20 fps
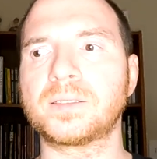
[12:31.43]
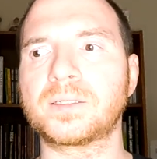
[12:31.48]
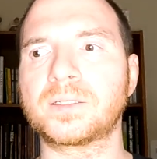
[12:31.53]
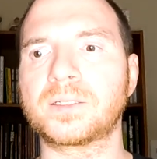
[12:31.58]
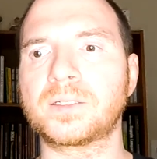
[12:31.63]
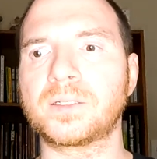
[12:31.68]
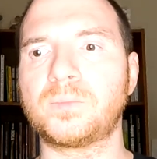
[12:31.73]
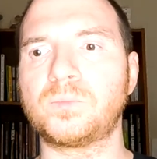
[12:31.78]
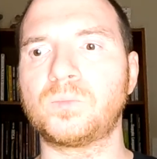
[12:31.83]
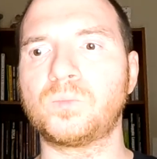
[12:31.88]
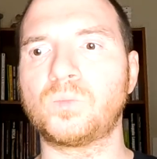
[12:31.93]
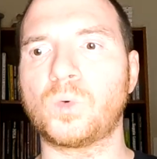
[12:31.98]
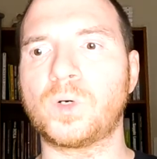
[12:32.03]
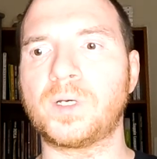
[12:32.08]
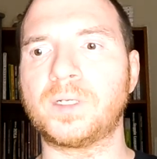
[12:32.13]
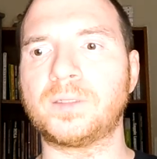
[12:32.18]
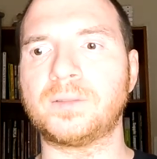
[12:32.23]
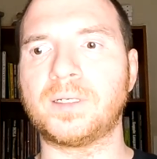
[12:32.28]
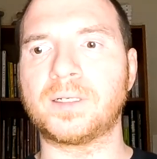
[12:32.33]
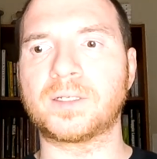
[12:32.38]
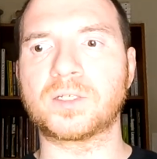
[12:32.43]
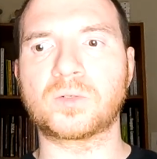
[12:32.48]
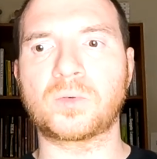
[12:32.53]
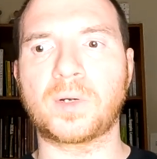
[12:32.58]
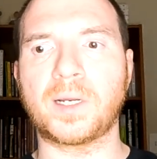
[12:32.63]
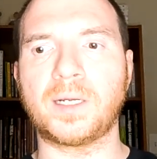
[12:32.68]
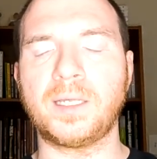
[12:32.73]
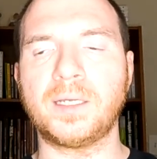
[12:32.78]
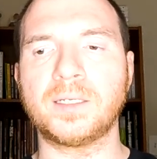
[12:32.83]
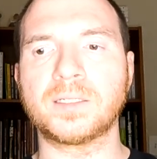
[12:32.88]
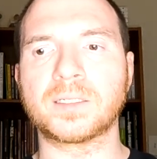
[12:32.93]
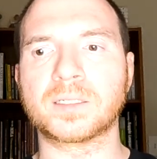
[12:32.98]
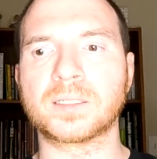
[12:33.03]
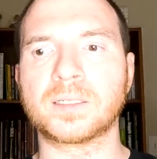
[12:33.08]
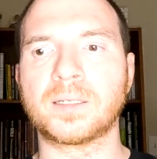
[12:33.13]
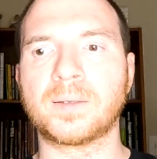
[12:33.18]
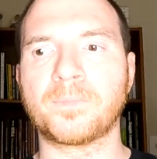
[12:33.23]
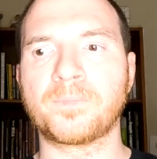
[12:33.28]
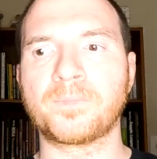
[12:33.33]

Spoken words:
somewhat extraneous.